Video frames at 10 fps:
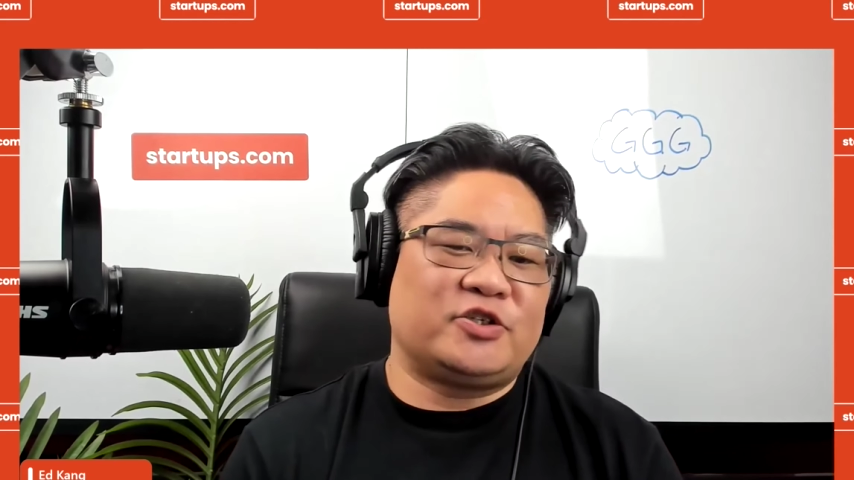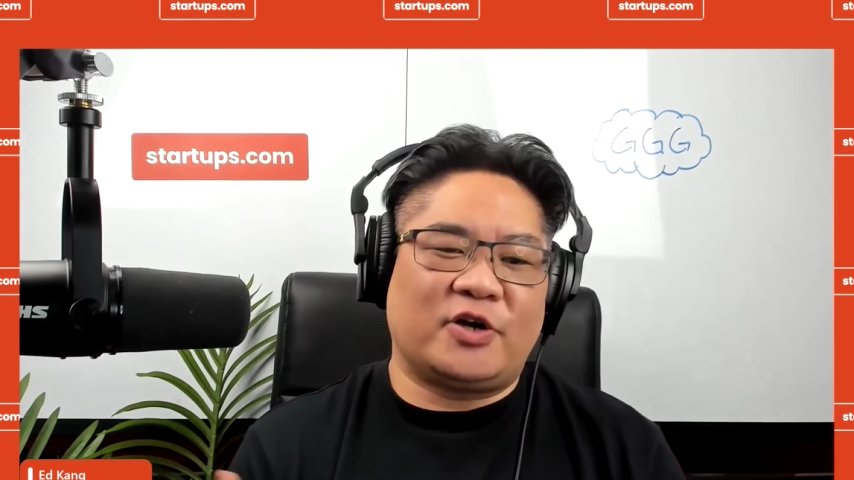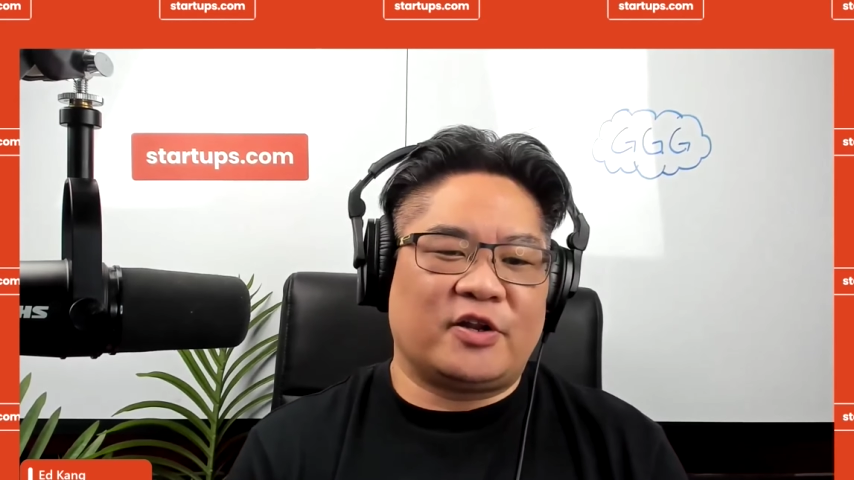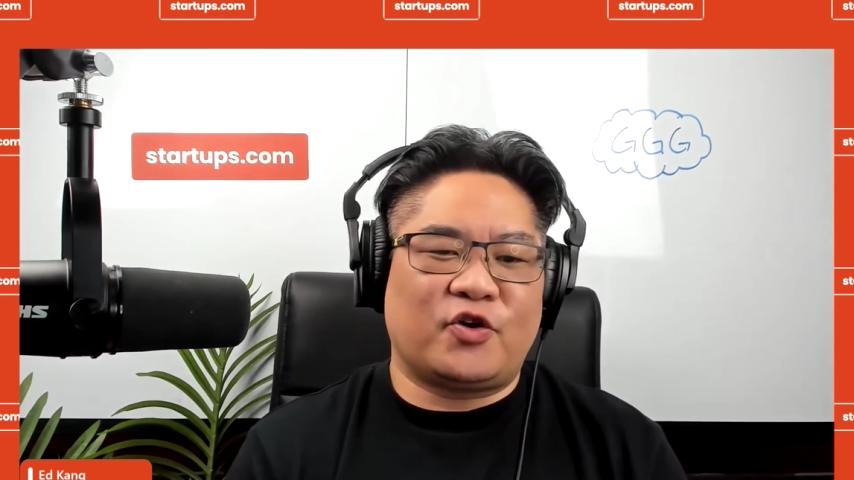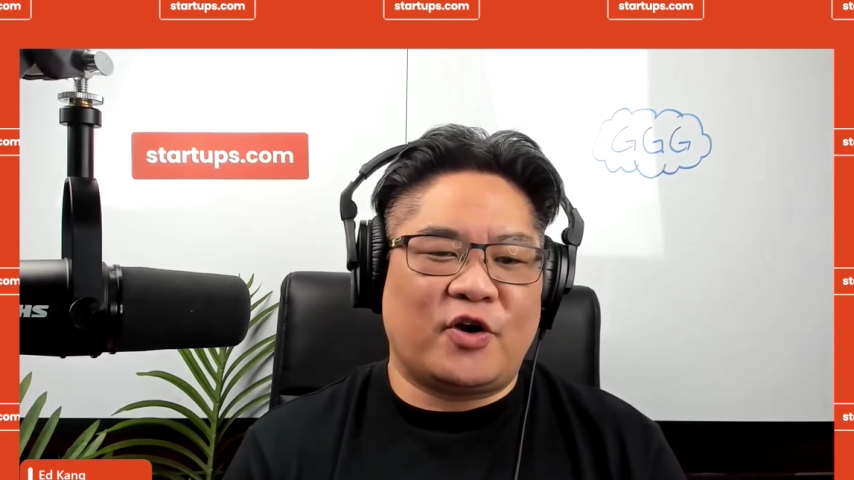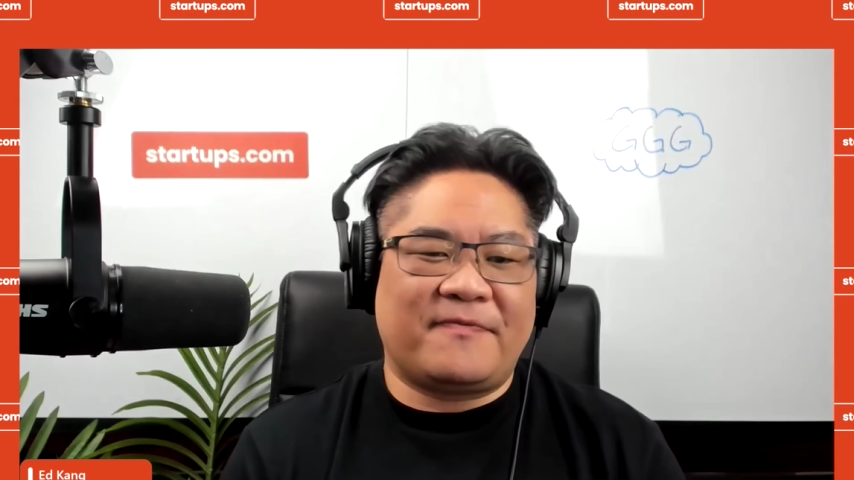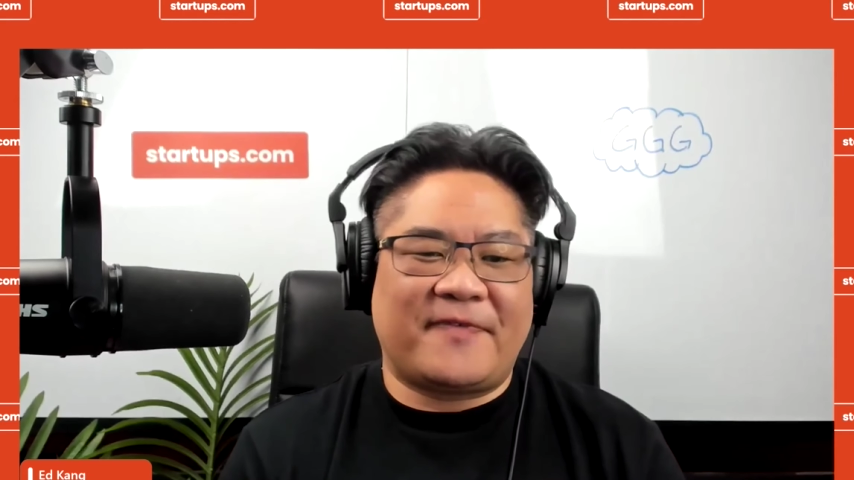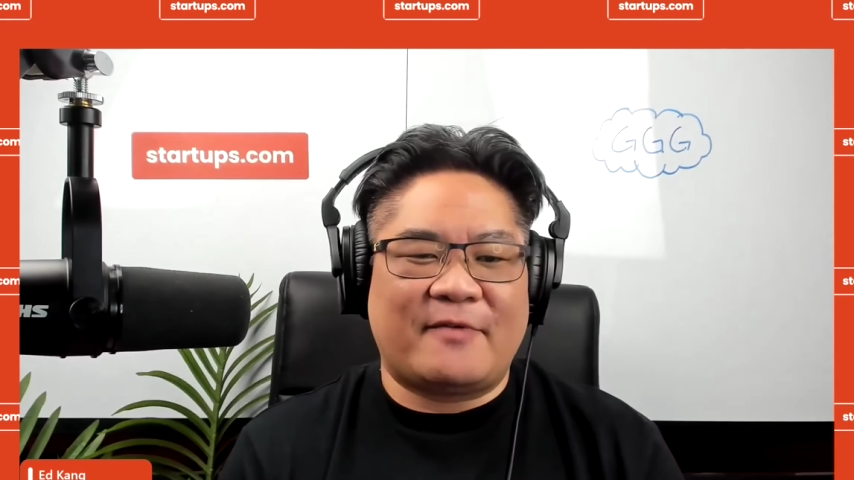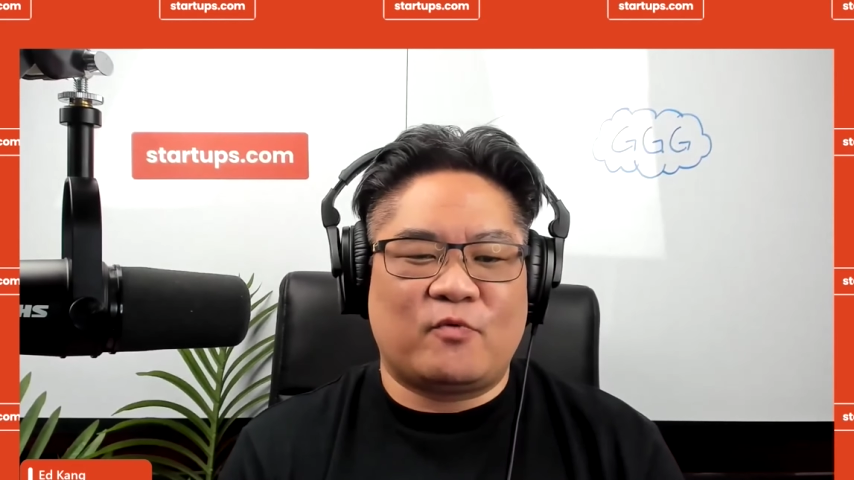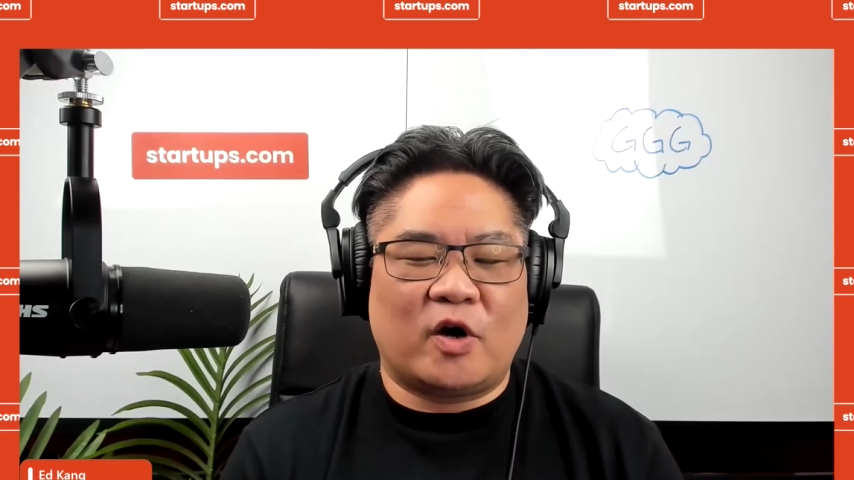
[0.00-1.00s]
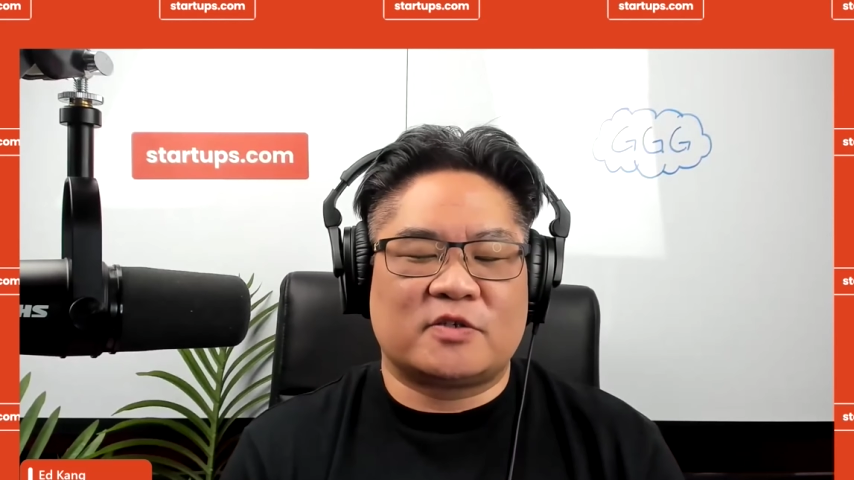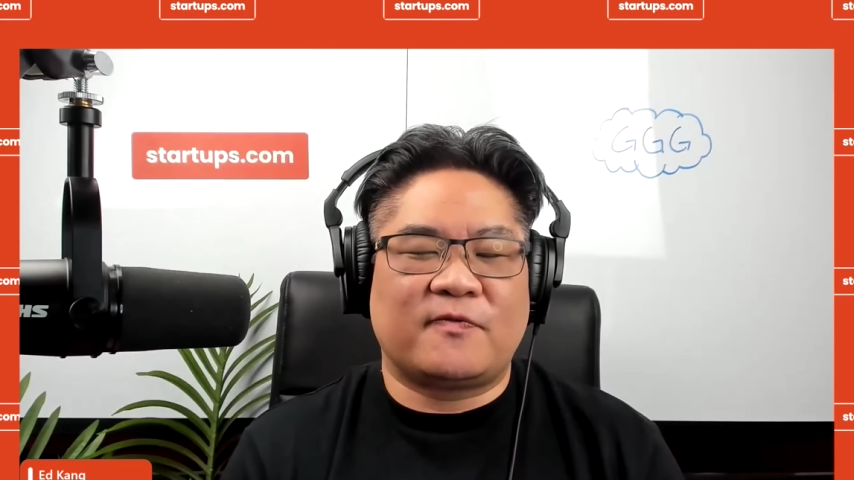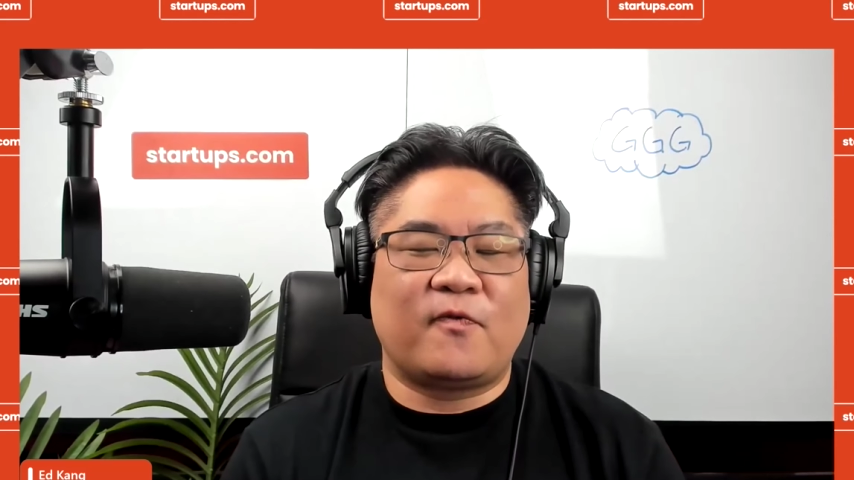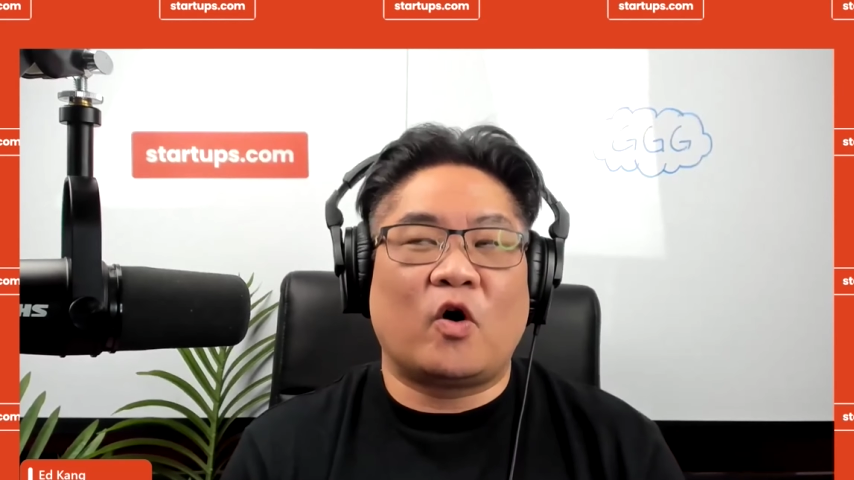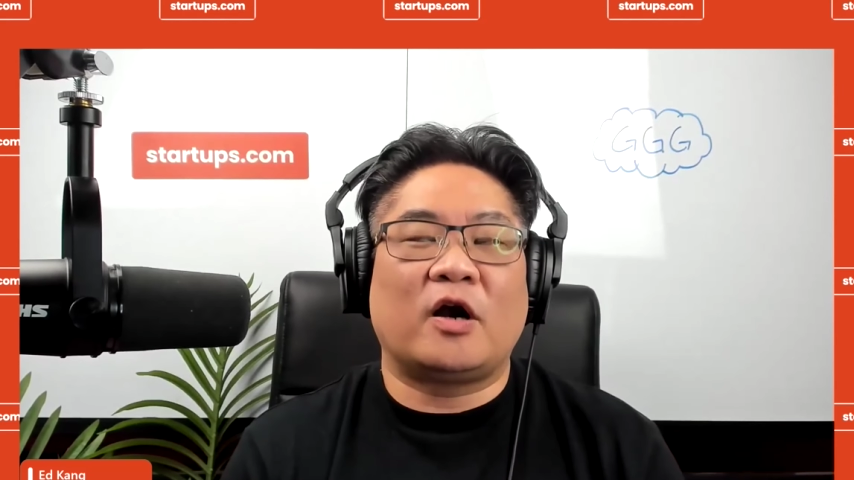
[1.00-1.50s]
you're under 35 words
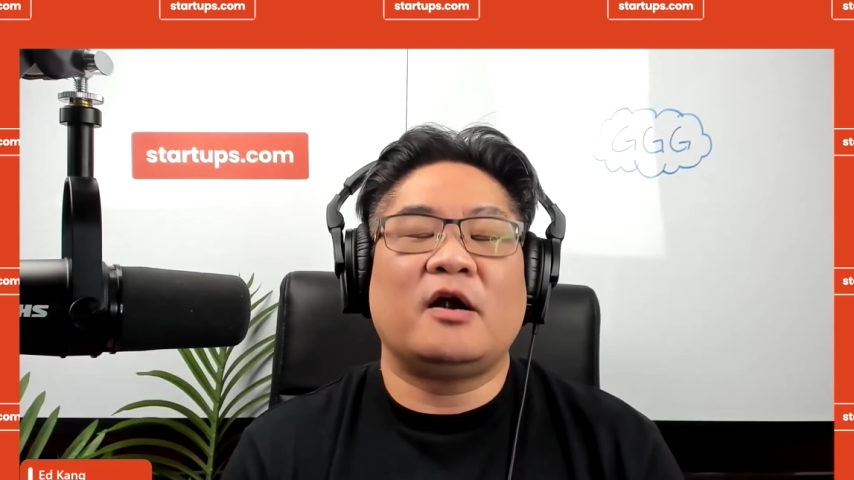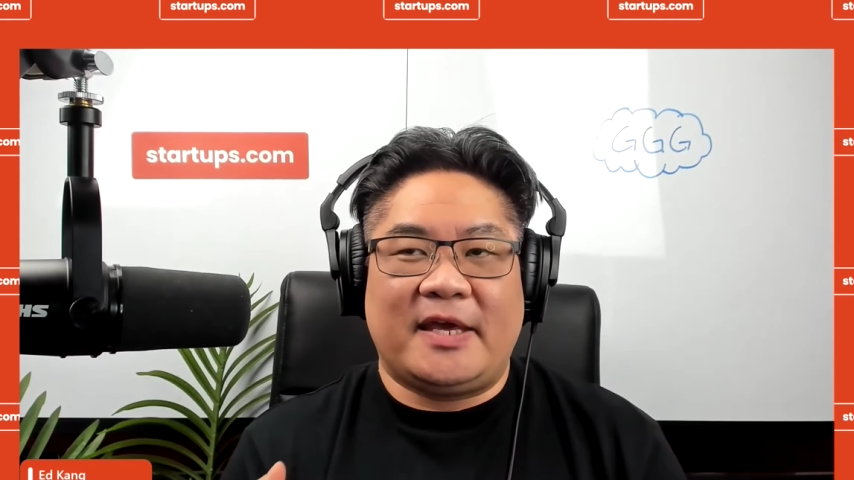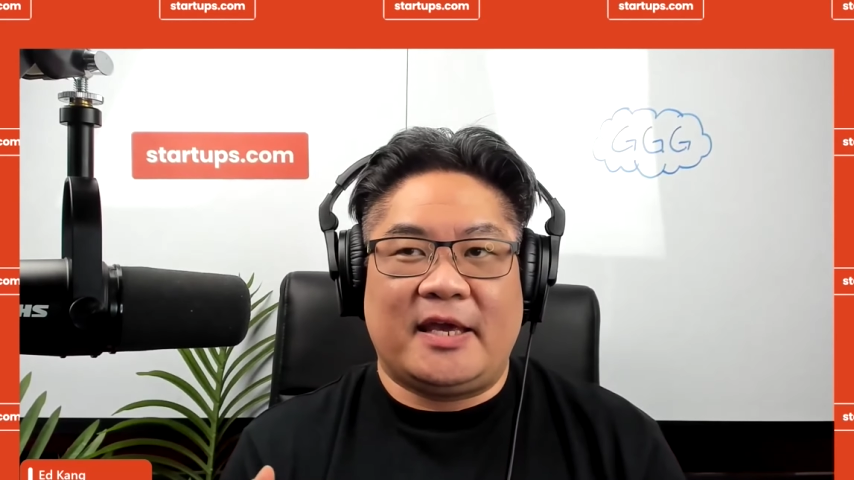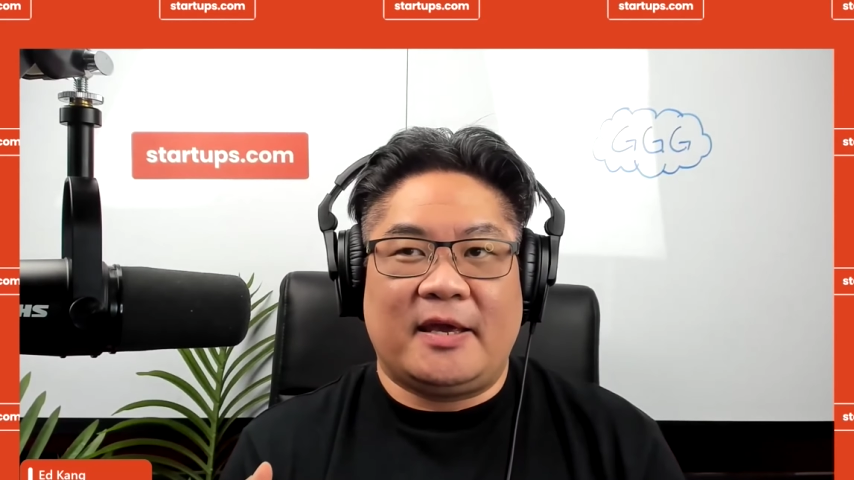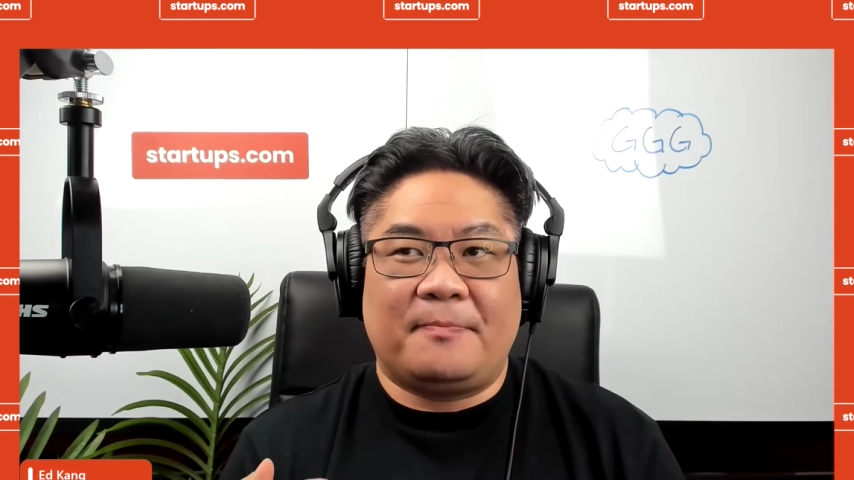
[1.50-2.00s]
for the